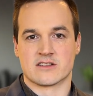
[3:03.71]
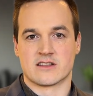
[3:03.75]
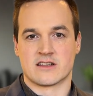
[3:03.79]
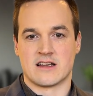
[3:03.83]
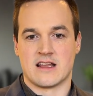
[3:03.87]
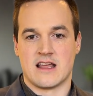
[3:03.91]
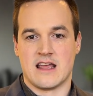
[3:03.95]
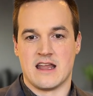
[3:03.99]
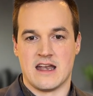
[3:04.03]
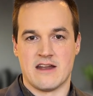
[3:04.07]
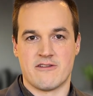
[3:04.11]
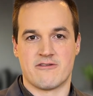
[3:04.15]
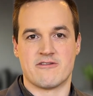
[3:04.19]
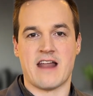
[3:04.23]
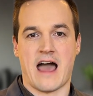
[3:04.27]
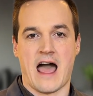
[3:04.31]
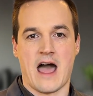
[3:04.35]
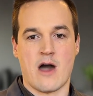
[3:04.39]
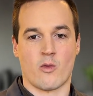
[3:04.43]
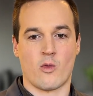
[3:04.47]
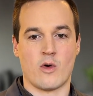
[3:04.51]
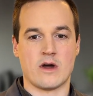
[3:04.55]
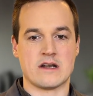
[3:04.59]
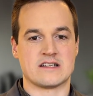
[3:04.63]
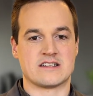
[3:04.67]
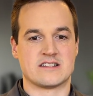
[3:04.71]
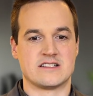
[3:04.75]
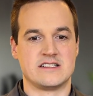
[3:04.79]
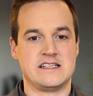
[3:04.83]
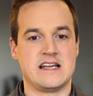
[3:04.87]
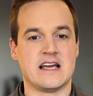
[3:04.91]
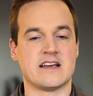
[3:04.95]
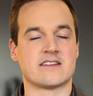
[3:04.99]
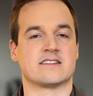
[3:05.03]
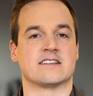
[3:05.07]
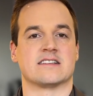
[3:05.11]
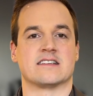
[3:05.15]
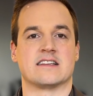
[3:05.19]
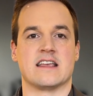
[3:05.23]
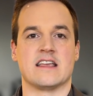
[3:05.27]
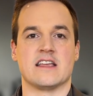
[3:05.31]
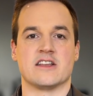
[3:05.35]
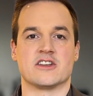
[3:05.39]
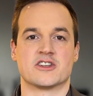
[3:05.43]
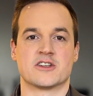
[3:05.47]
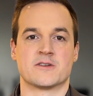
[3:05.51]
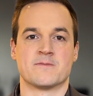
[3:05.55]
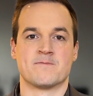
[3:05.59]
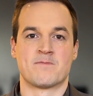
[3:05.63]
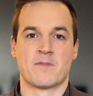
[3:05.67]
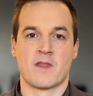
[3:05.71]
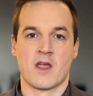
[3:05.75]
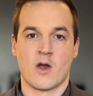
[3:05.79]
And and if not, what does it teach?